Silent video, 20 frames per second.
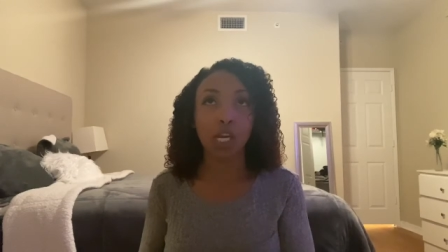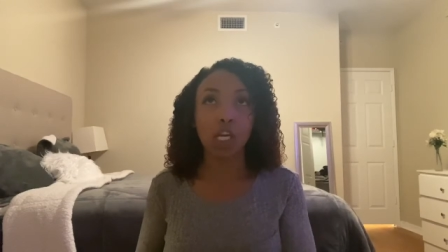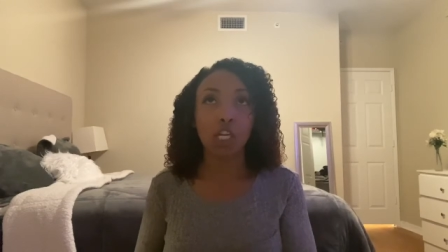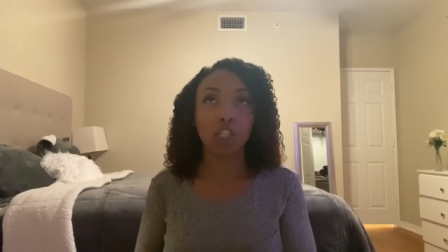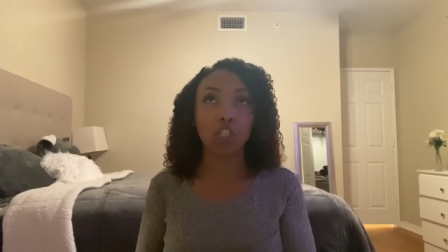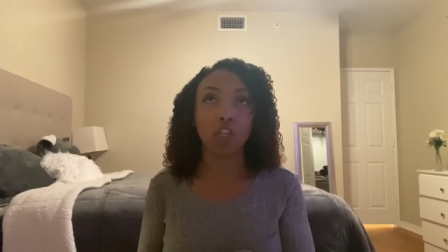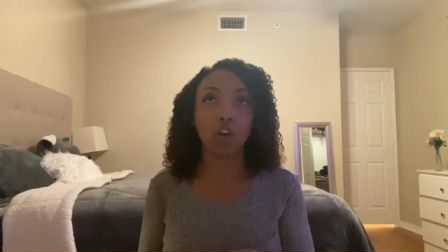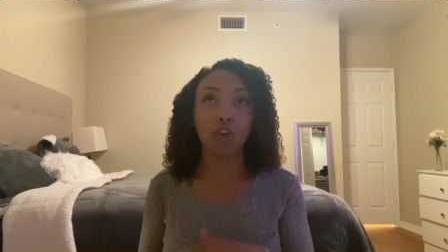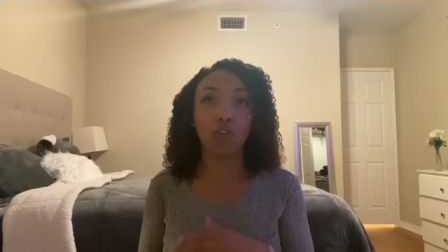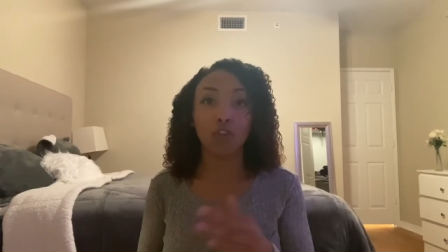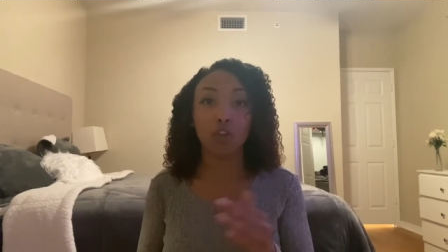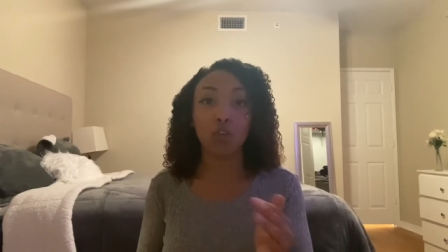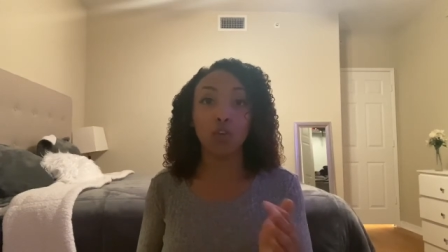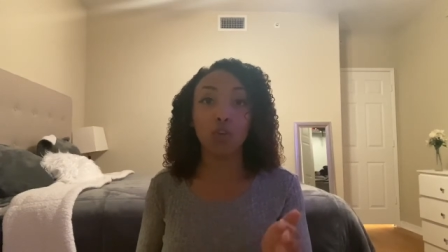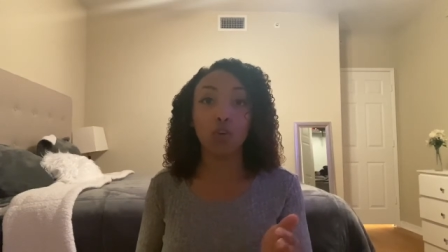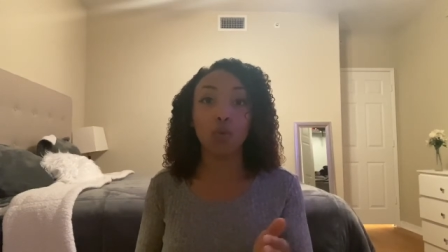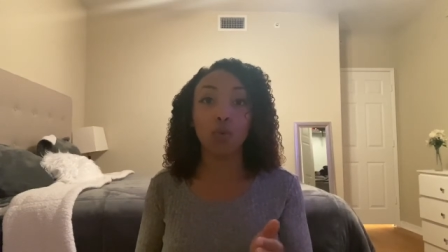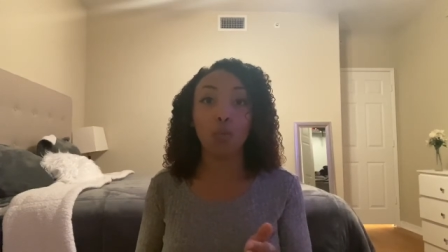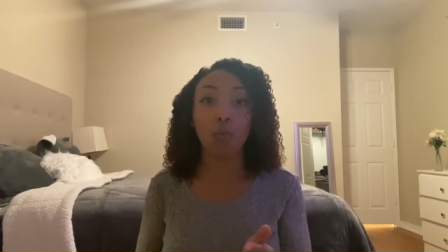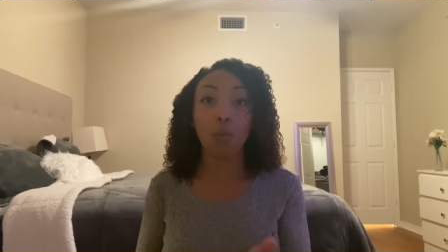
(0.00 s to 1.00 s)
So if you
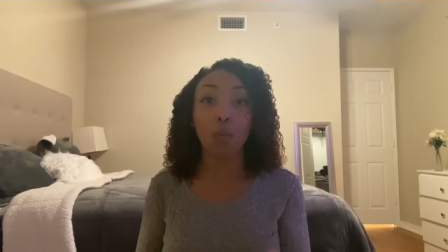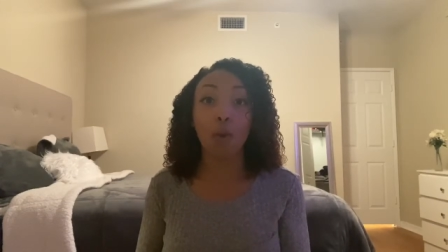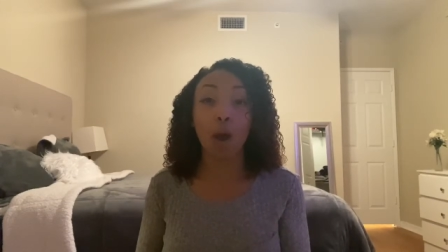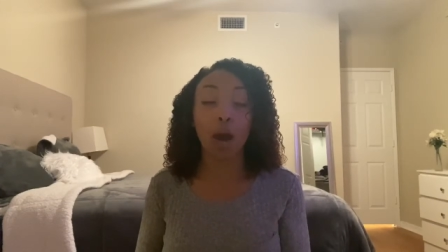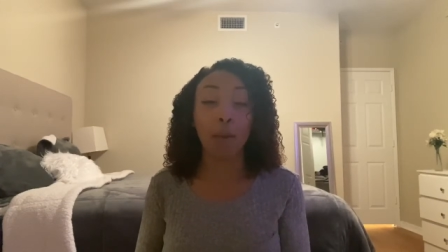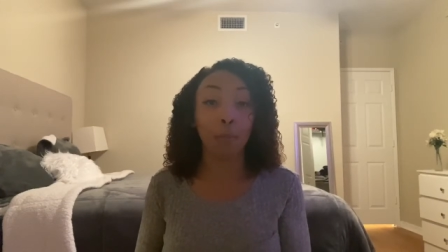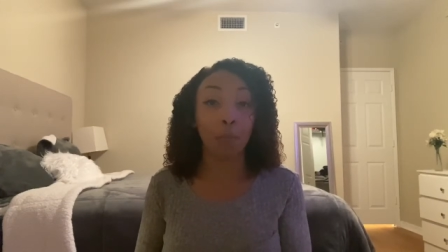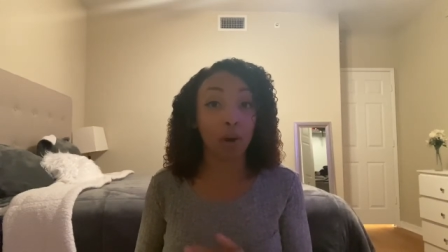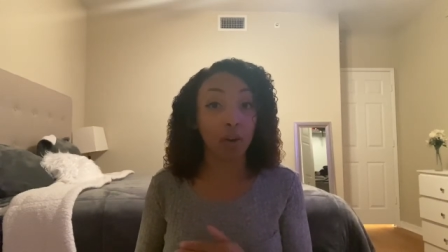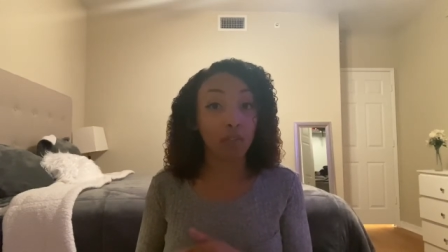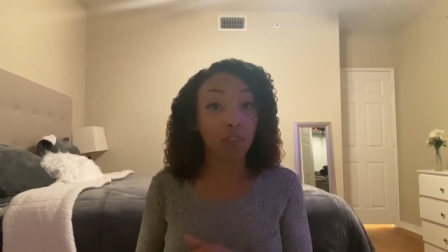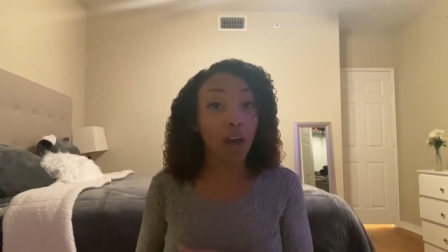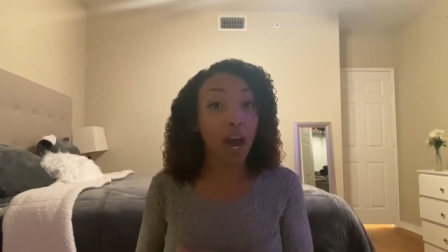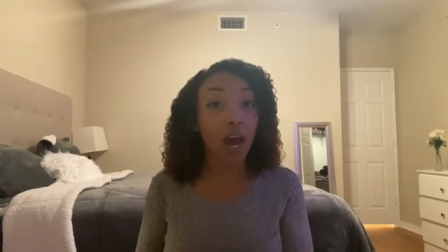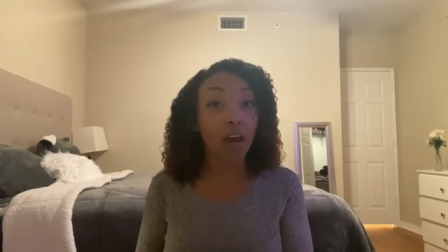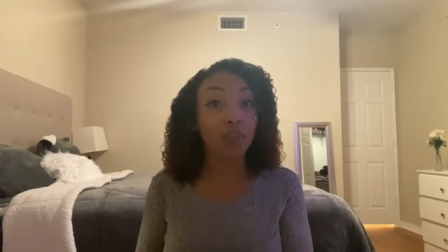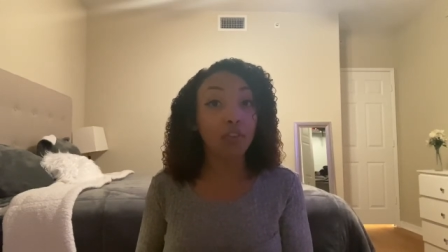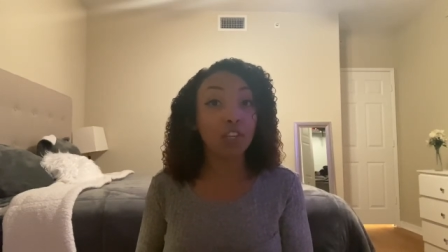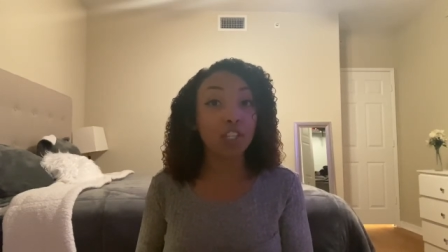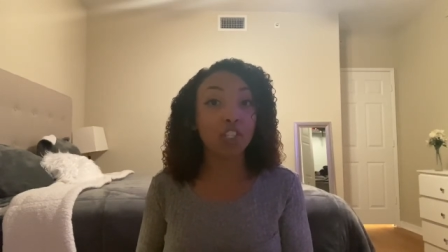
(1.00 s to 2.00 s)
do above the
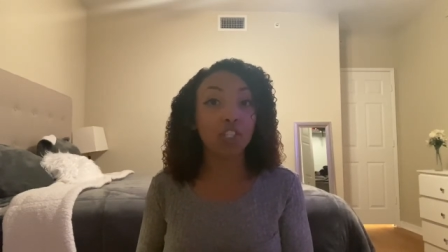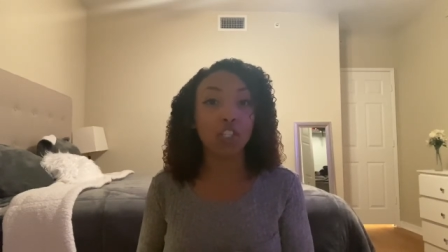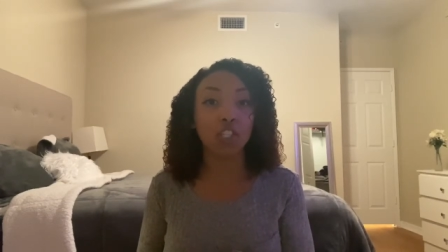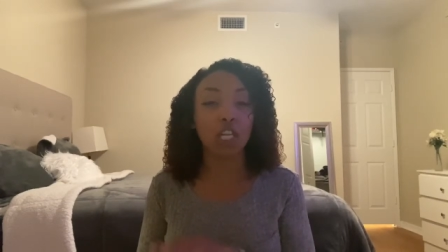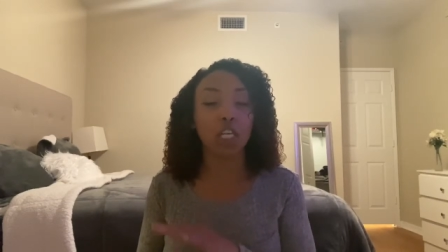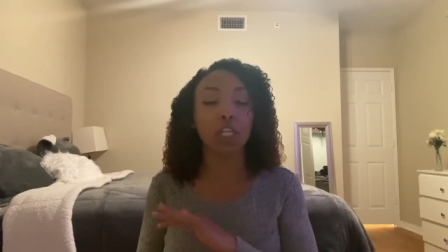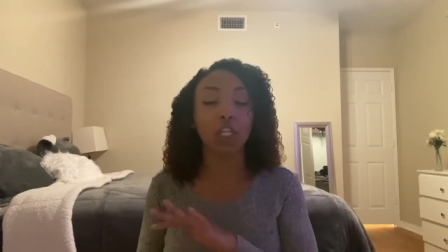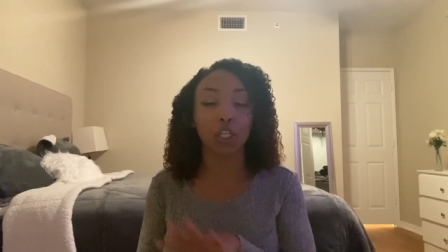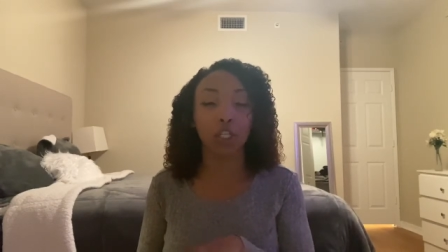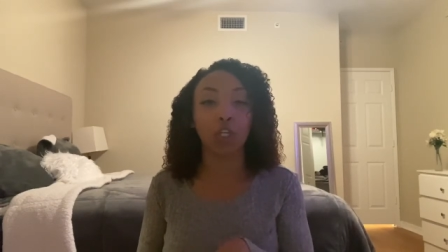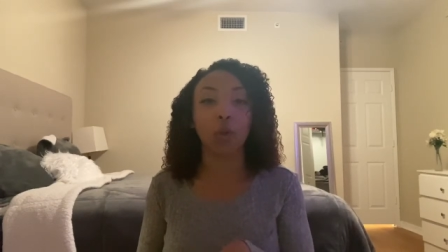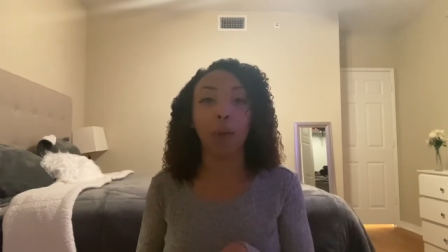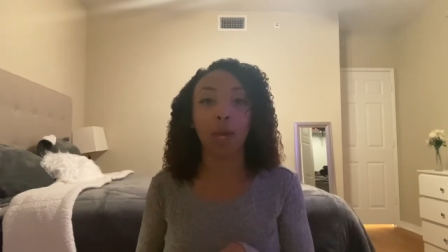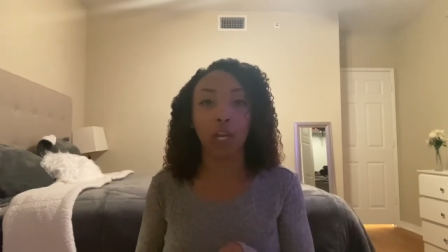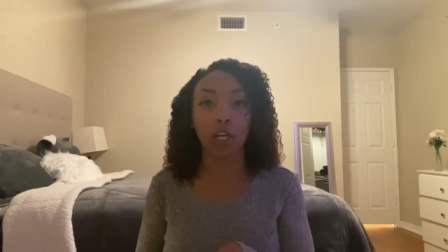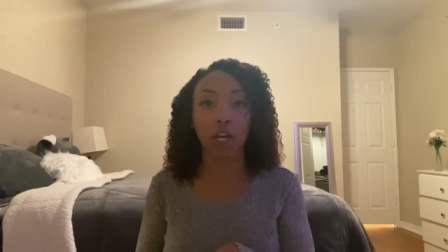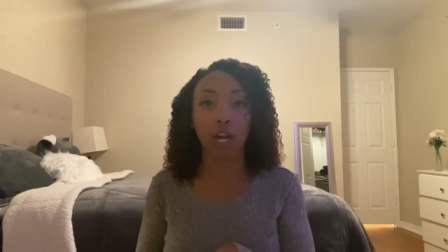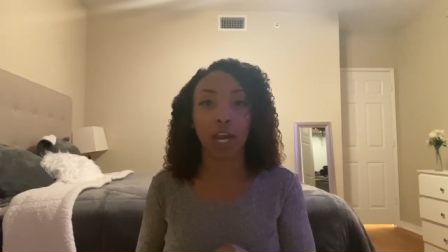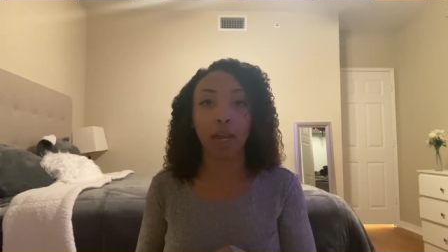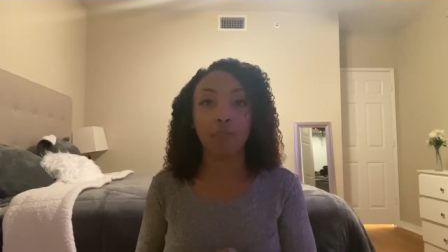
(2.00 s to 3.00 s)
average, then you're doing
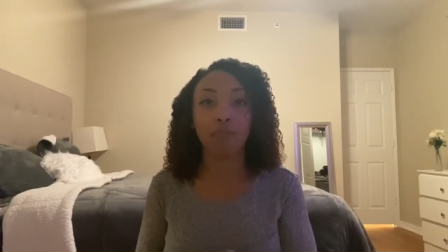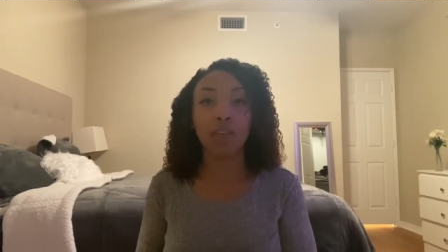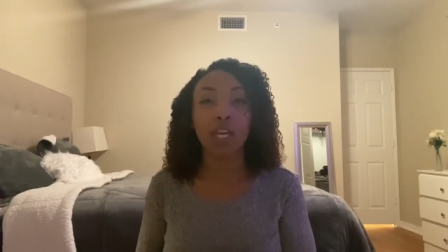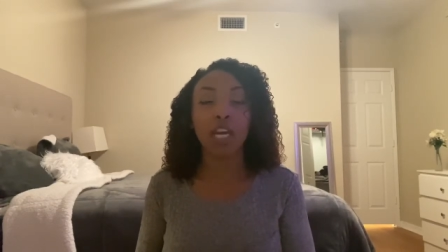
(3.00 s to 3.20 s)
great.